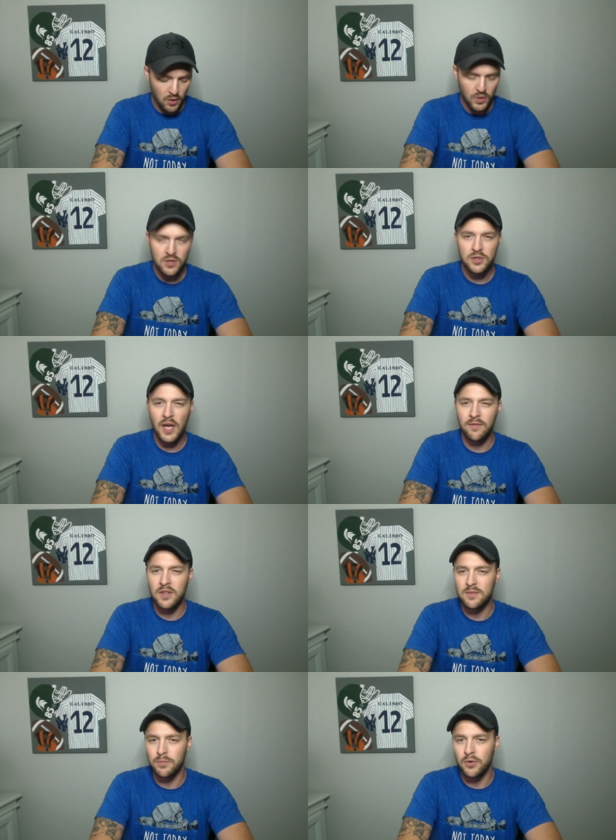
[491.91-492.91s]
We used to have
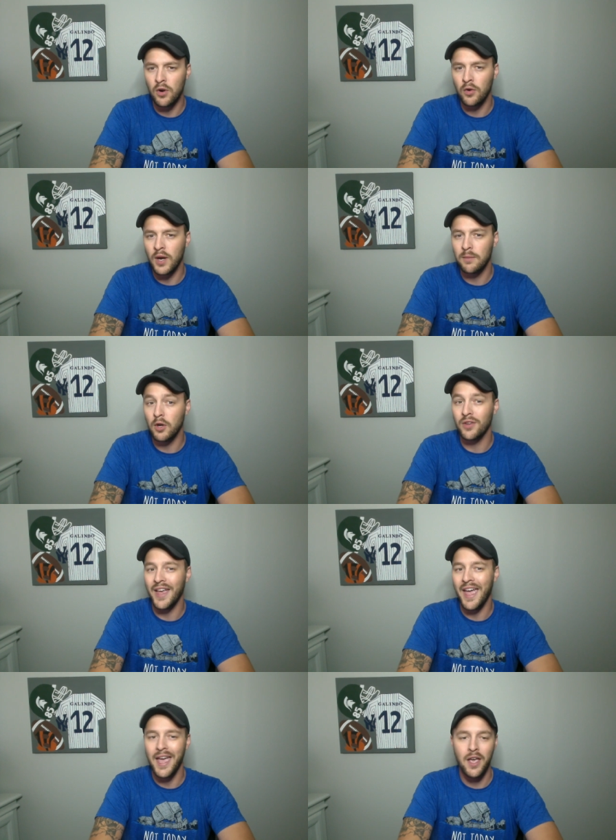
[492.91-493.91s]
this program
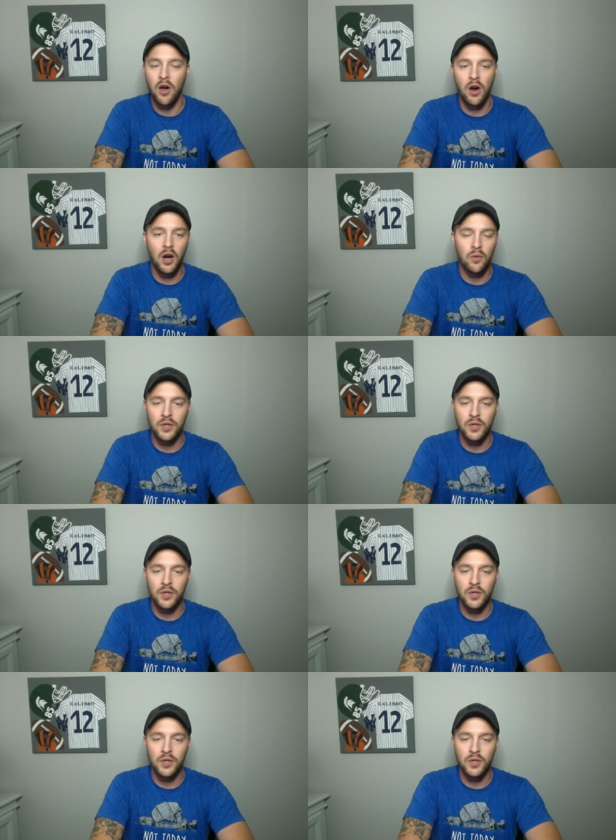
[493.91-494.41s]
called AR,